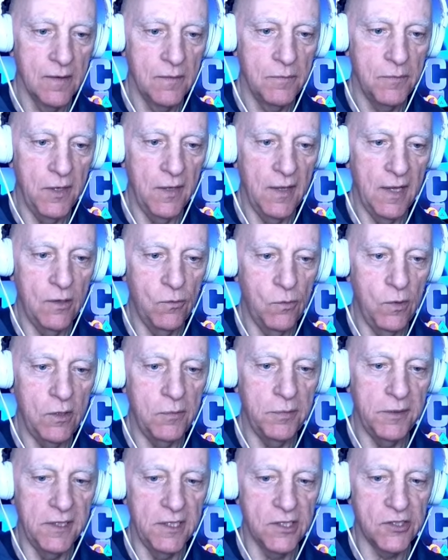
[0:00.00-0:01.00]
But they will
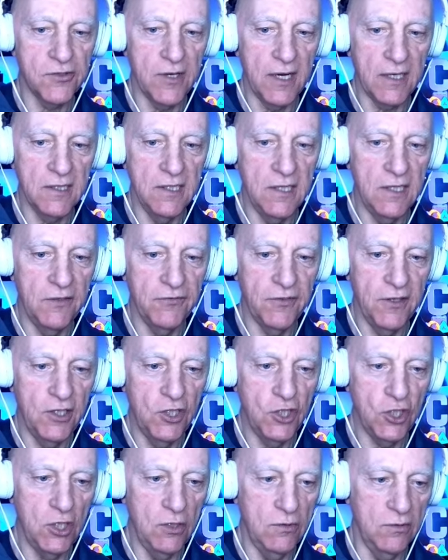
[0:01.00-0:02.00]
be distracted if I
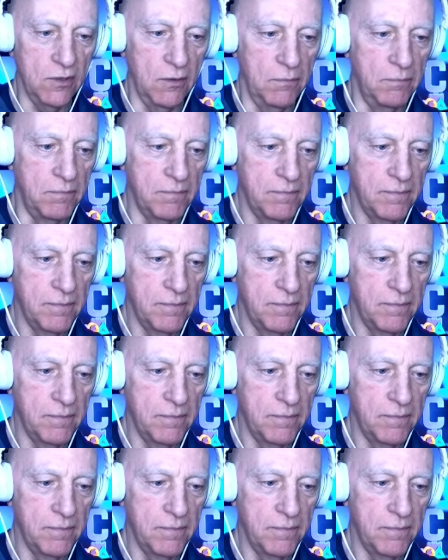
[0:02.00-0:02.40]
shoot them